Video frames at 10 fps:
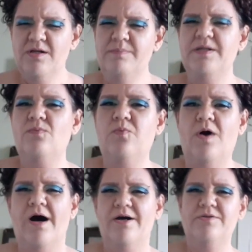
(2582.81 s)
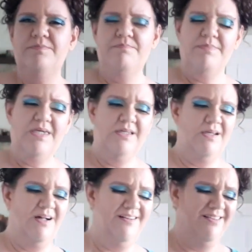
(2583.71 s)
a big wild meat
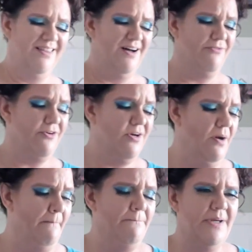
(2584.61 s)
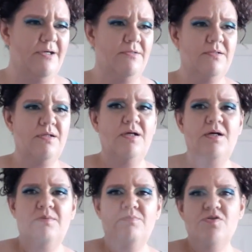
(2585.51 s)
lover, but
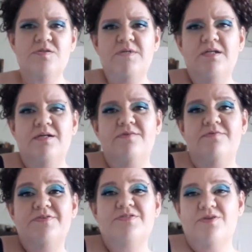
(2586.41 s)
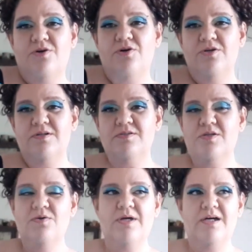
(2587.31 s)
moose meat, if it's cooked
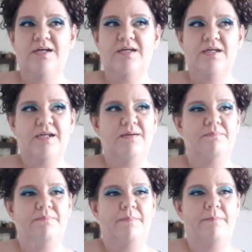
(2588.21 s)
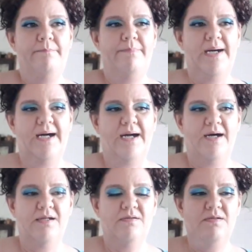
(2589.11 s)
okay, it ain't
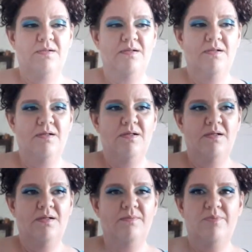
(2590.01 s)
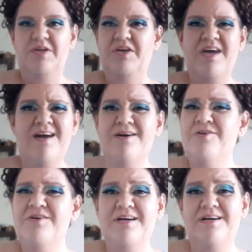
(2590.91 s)
bad. But you can't
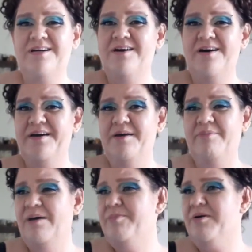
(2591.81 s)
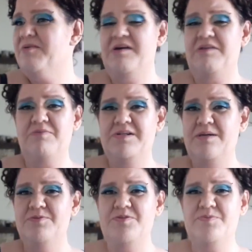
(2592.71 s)
cook it in cayenne pepper, like 3
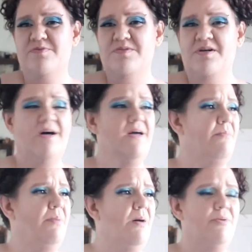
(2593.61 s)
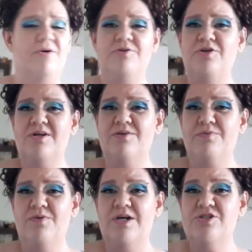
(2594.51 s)
tablespoons of cayenne pepper, and you gotta
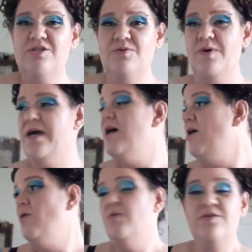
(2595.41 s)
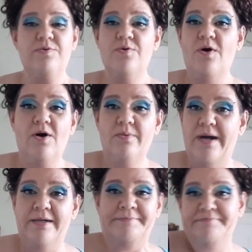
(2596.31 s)
throw that shit away. We threw it all away.